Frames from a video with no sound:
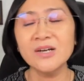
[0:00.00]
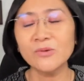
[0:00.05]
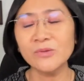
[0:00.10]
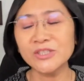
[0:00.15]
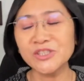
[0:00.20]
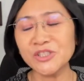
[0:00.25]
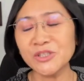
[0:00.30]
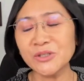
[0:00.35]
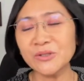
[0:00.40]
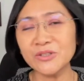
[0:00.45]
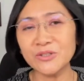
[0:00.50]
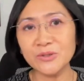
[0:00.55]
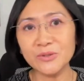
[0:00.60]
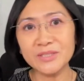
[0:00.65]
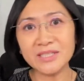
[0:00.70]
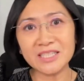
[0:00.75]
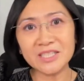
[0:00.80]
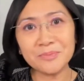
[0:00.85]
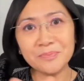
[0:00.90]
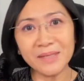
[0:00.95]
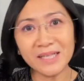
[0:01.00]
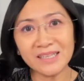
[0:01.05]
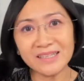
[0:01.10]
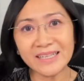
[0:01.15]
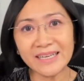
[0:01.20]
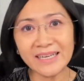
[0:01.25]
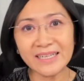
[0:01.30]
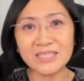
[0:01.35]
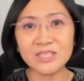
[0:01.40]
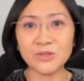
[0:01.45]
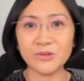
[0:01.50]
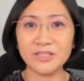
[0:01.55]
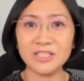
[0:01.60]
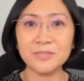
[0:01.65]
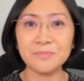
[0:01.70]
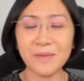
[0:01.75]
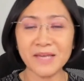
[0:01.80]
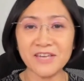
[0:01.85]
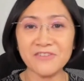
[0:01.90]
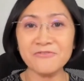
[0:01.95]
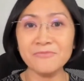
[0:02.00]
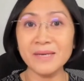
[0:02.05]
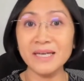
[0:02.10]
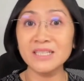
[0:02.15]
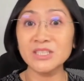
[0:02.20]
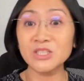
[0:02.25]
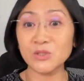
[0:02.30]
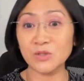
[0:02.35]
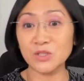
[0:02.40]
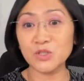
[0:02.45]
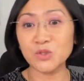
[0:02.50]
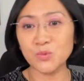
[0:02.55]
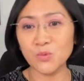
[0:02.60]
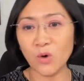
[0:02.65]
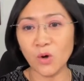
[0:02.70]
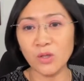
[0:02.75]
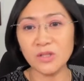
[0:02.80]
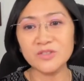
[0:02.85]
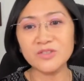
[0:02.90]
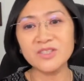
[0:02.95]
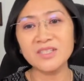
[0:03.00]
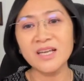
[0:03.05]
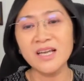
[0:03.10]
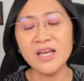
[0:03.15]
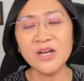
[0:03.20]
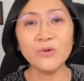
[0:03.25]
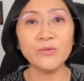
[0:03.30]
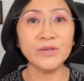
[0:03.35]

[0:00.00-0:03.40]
which you could use as buildings or as pavements or as walls.